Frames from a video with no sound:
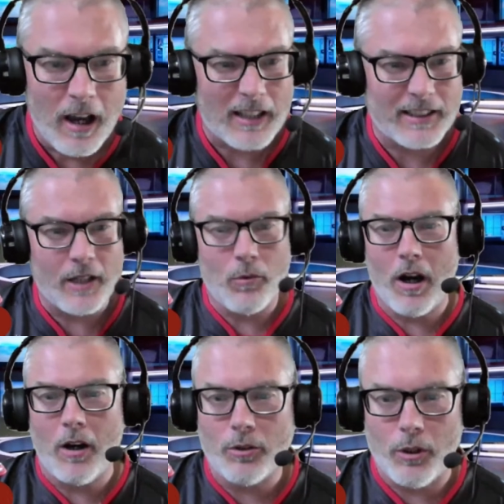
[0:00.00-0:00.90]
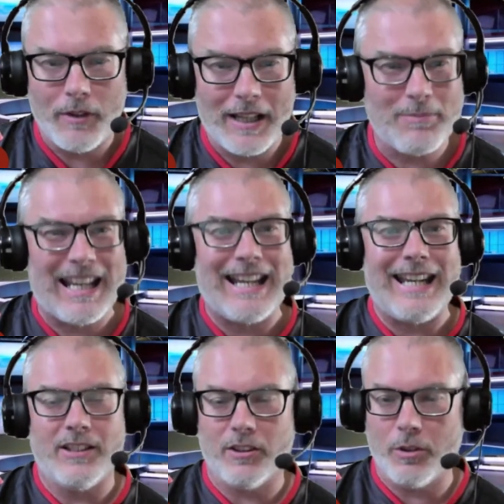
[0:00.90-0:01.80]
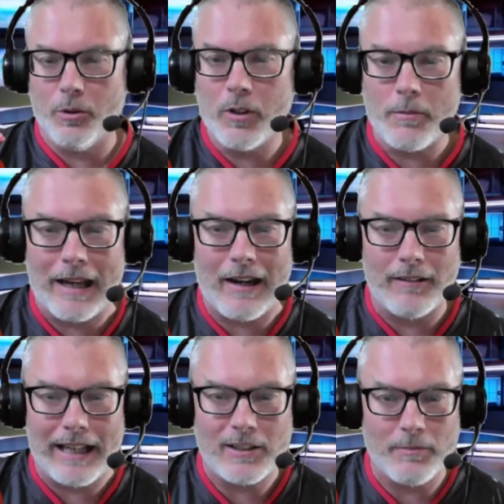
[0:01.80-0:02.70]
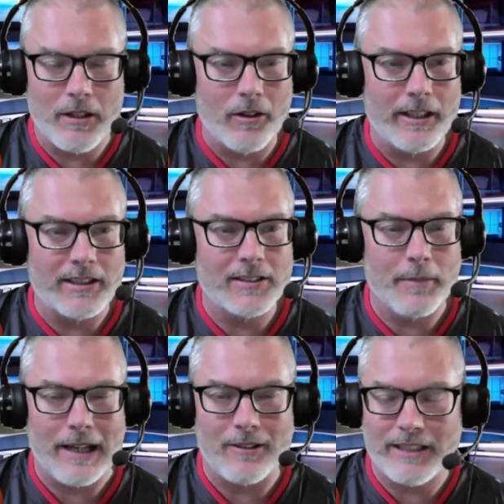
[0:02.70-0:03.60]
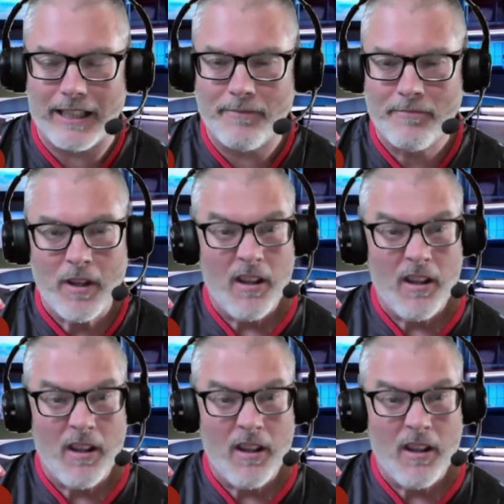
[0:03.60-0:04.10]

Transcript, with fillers: I'll tell you what I'll do. There's plenty to talk about, let's be honest about it.